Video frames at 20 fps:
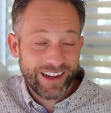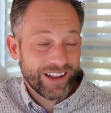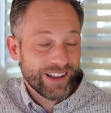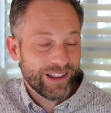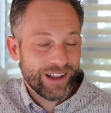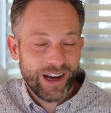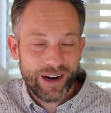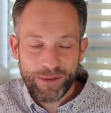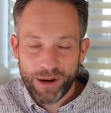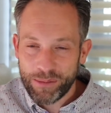A
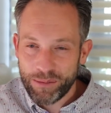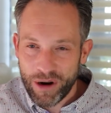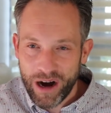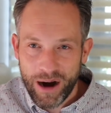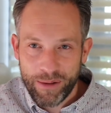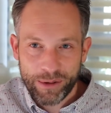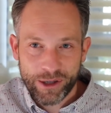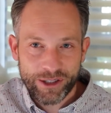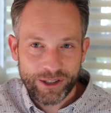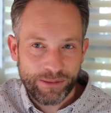lot of my
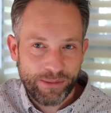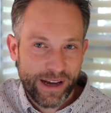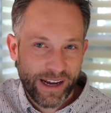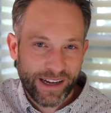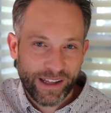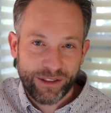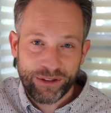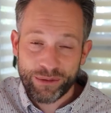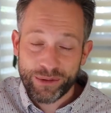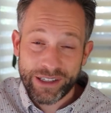properties are
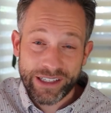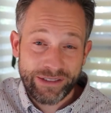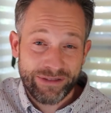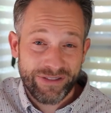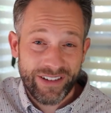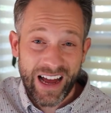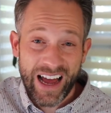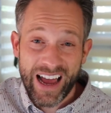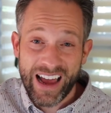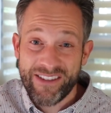making three,
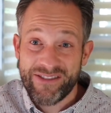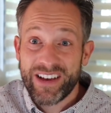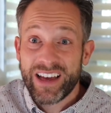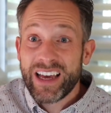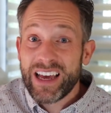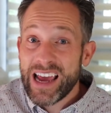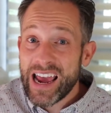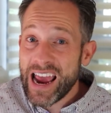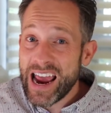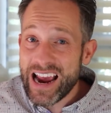five,
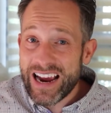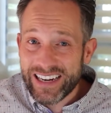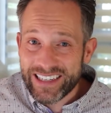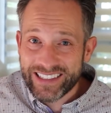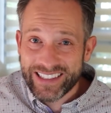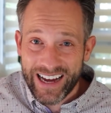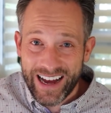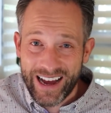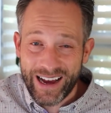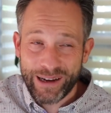eight
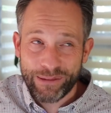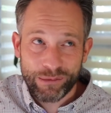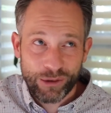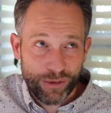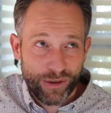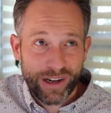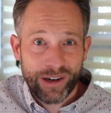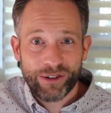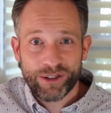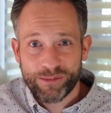times
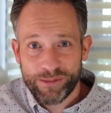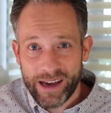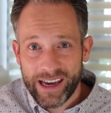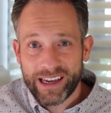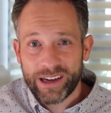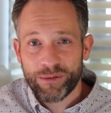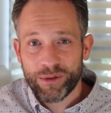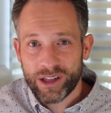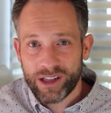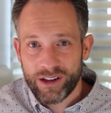what I was
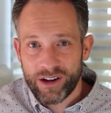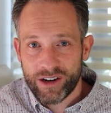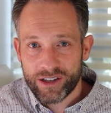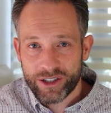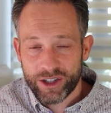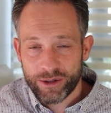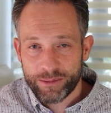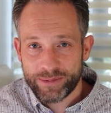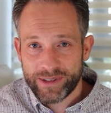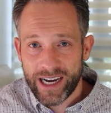making with a
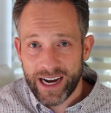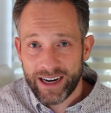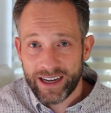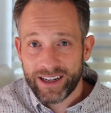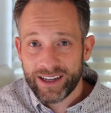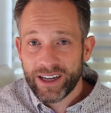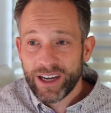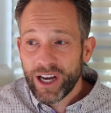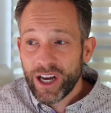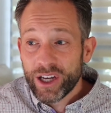long-term tenant.